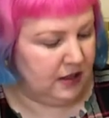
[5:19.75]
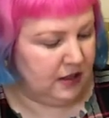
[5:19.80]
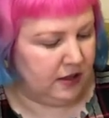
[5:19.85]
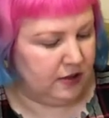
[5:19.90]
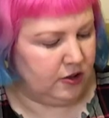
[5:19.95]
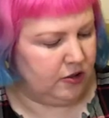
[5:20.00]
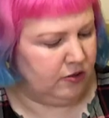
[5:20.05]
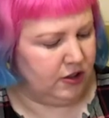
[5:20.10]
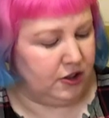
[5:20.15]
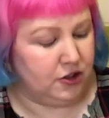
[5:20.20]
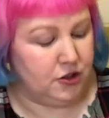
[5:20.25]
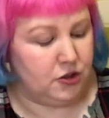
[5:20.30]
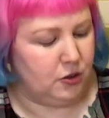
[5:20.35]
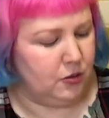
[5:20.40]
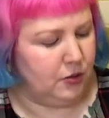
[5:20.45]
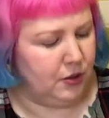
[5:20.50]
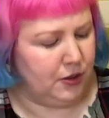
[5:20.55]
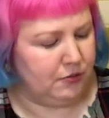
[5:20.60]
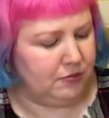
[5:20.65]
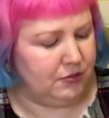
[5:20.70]
I'm not really
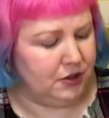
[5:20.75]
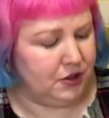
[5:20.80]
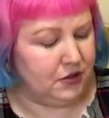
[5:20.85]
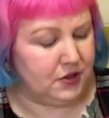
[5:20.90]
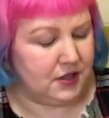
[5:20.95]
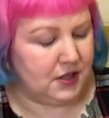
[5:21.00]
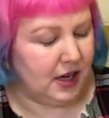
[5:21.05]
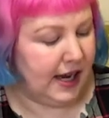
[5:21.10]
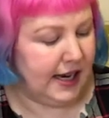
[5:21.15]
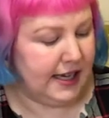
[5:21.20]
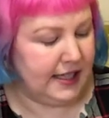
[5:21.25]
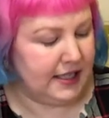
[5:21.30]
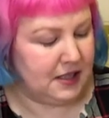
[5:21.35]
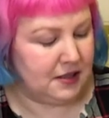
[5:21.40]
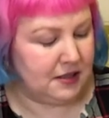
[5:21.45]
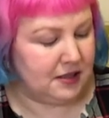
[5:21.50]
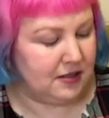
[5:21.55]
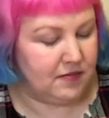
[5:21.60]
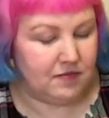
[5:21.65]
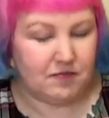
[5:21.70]
sure what real
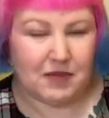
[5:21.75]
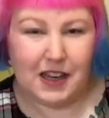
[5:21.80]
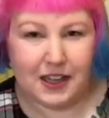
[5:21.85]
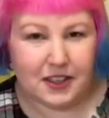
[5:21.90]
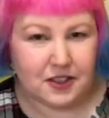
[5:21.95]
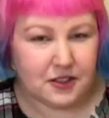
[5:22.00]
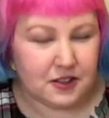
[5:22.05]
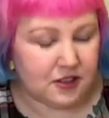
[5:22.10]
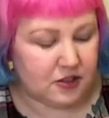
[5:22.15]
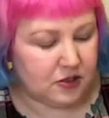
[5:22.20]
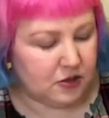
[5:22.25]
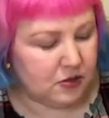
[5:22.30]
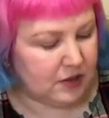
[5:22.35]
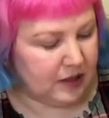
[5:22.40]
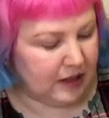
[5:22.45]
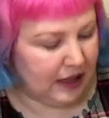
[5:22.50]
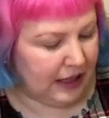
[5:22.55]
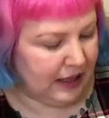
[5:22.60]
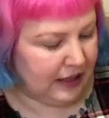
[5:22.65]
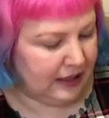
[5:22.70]
size has to do
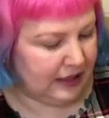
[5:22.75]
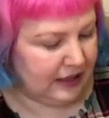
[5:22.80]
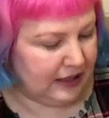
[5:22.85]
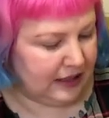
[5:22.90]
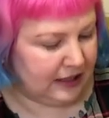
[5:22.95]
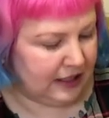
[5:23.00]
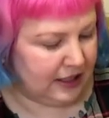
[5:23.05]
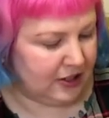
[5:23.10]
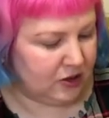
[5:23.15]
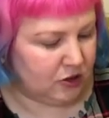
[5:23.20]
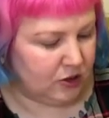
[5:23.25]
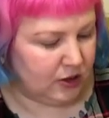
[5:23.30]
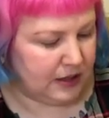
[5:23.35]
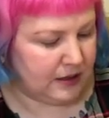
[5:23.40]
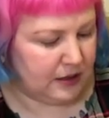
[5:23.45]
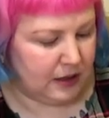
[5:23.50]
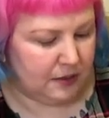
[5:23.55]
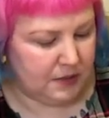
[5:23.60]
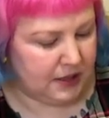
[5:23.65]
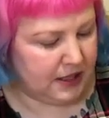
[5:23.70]
with that. And then it talks
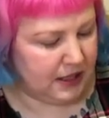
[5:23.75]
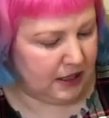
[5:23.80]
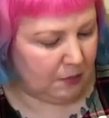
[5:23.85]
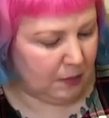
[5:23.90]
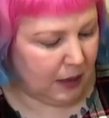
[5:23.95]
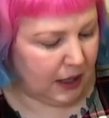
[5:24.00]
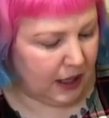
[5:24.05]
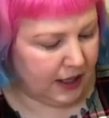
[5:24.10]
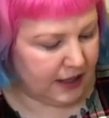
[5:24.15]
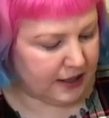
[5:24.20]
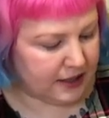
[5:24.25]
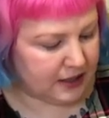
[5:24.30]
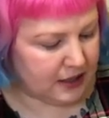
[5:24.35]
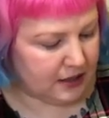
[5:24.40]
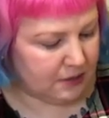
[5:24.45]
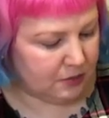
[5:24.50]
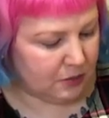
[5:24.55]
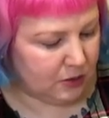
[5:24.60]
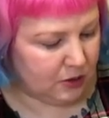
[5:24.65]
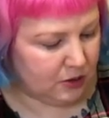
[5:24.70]
about missing parts
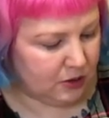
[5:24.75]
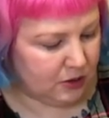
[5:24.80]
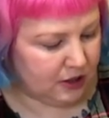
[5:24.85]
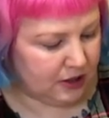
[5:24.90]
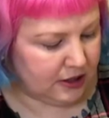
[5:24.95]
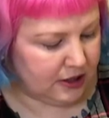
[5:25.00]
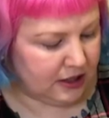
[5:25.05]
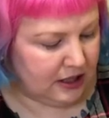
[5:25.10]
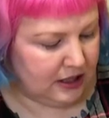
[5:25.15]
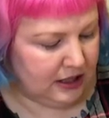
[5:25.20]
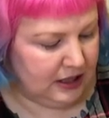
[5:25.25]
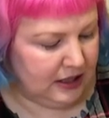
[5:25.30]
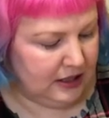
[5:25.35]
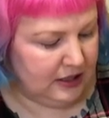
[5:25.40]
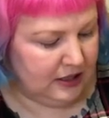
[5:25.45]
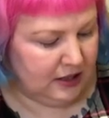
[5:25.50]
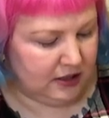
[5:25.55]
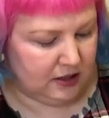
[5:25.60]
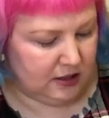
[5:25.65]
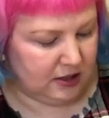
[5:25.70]
support,
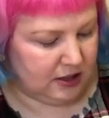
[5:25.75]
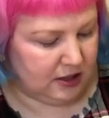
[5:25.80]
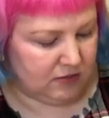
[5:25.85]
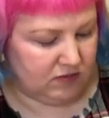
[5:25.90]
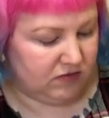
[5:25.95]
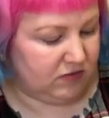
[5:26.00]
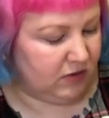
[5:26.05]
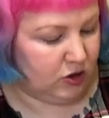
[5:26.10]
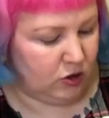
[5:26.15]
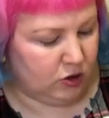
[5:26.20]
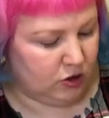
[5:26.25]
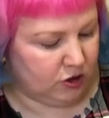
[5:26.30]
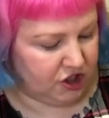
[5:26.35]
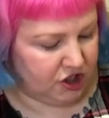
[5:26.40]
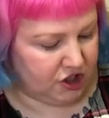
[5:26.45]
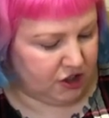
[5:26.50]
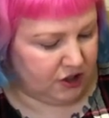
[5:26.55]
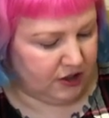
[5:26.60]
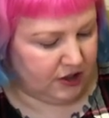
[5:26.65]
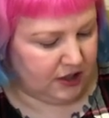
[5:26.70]

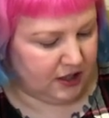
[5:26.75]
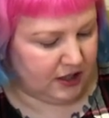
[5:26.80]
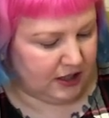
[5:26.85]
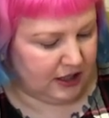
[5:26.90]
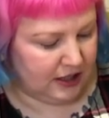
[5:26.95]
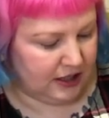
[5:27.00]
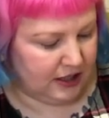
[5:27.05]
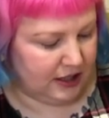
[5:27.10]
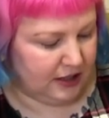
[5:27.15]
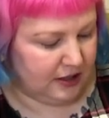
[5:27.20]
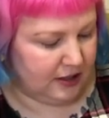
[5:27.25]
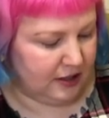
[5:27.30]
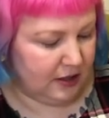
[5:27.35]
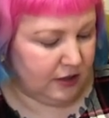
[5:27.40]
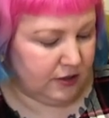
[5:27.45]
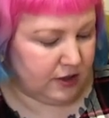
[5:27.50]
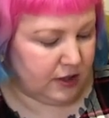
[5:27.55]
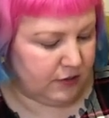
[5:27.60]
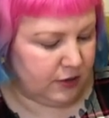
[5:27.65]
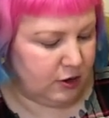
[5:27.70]
cautions, and then,
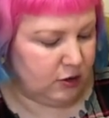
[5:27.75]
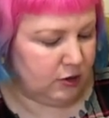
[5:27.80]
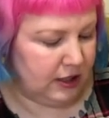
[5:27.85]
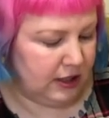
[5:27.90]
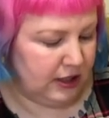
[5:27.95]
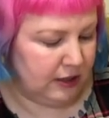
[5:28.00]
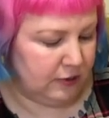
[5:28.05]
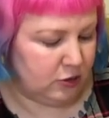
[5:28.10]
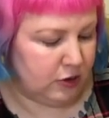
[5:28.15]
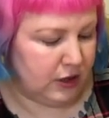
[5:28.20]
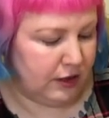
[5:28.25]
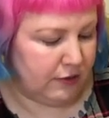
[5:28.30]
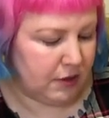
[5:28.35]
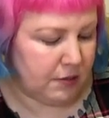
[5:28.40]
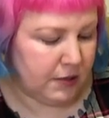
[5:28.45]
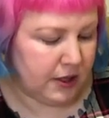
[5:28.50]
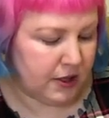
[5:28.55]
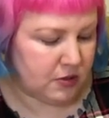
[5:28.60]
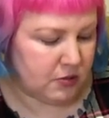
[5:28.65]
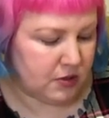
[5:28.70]
oh, difficulty level.
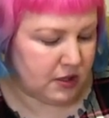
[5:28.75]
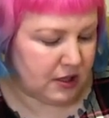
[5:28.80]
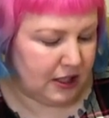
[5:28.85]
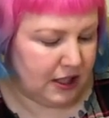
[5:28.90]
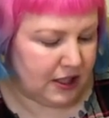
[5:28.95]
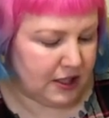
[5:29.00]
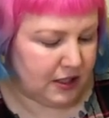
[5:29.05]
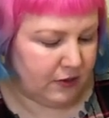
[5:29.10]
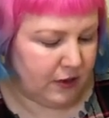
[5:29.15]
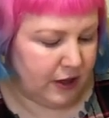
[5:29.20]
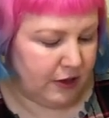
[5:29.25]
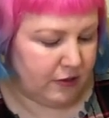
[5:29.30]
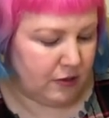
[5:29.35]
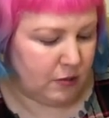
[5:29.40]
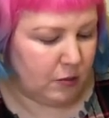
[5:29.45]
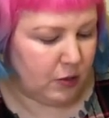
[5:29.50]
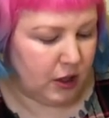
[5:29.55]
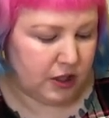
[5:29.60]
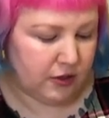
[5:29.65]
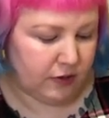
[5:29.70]
Every puzzle is classified
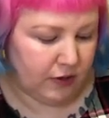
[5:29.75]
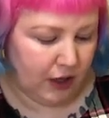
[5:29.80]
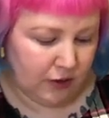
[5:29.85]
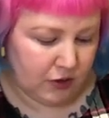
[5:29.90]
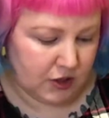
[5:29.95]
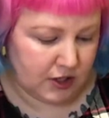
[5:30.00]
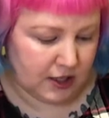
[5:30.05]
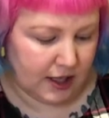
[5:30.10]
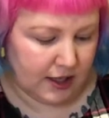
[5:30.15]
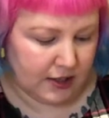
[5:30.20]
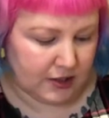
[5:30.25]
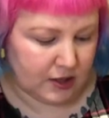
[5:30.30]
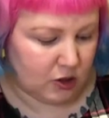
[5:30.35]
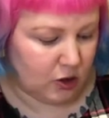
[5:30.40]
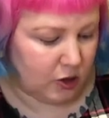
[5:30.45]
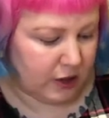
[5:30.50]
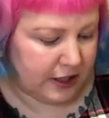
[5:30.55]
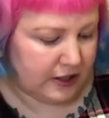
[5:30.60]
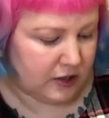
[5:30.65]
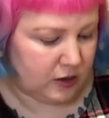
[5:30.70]
from 1 to 5 stars
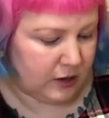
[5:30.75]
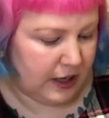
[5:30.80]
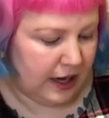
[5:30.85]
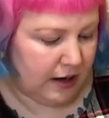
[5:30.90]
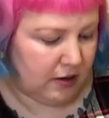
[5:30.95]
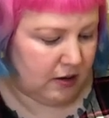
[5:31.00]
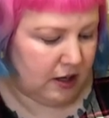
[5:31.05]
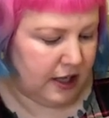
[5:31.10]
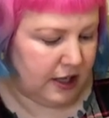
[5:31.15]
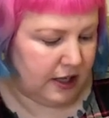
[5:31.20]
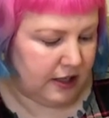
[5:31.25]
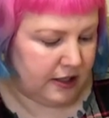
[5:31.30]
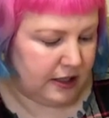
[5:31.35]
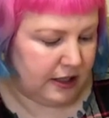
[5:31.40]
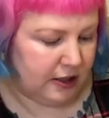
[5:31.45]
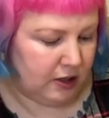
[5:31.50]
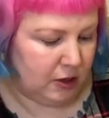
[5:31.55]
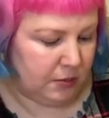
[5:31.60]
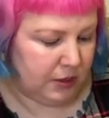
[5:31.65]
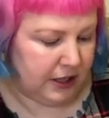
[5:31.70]
according to how hard
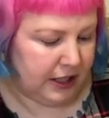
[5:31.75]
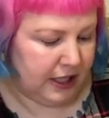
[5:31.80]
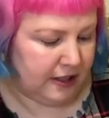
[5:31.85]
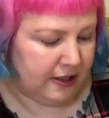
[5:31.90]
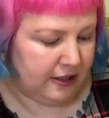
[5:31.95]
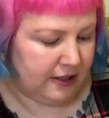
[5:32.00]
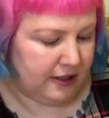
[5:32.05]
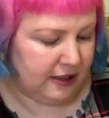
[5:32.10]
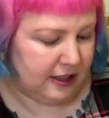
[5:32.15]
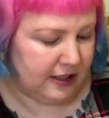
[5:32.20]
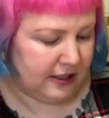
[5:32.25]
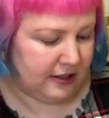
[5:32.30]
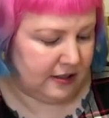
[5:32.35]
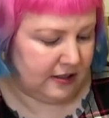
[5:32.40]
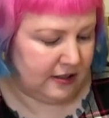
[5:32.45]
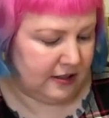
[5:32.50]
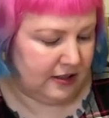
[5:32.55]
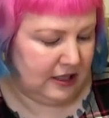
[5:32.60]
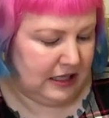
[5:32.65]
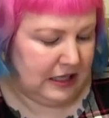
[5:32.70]
and complicated it
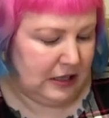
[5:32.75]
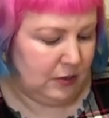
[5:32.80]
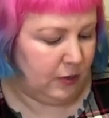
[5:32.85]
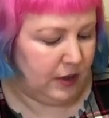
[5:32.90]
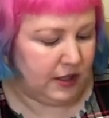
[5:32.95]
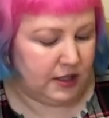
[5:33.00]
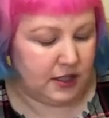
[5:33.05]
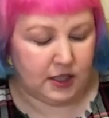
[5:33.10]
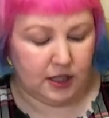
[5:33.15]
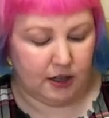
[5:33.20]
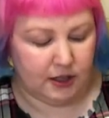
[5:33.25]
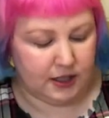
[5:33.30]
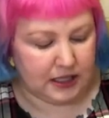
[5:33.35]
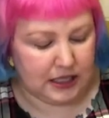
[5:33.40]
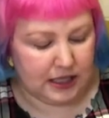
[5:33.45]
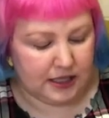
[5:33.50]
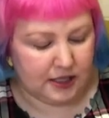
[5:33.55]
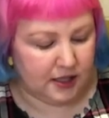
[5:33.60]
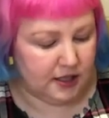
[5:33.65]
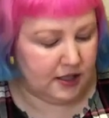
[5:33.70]
is. 1 star is
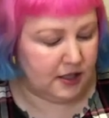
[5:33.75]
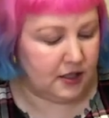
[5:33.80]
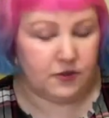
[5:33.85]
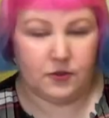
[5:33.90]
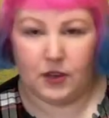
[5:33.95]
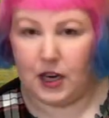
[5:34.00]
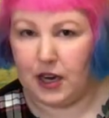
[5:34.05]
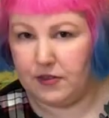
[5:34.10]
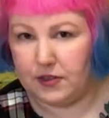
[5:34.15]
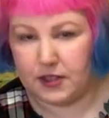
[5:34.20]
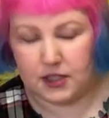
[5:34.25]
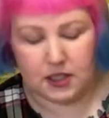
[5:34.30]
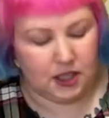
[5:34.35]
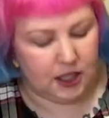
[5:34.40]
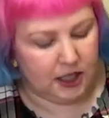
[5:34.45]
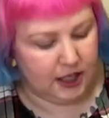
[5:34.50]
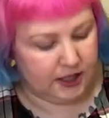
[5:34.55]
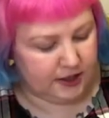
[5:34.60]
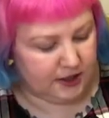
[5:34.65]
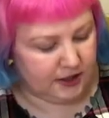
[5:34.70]
easiest, 5 is the
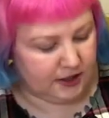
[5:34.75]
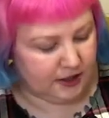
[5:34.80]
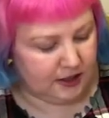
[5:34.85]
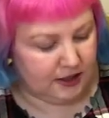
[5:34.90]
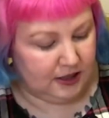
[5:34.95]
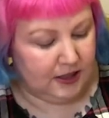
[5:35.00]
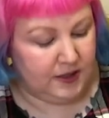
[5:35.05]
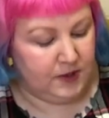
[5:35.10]
hardest.